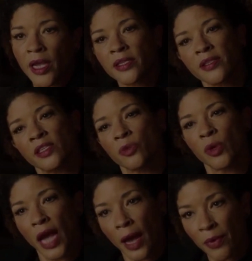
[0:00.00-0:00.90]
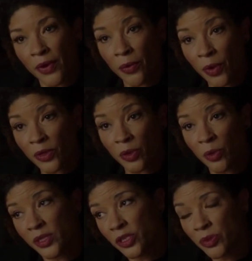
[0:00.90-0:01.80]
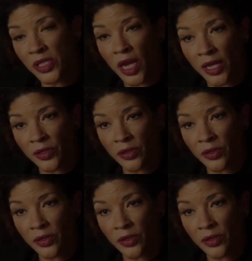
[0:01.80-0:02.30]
Isn't this what happened in Rosewood when she was in high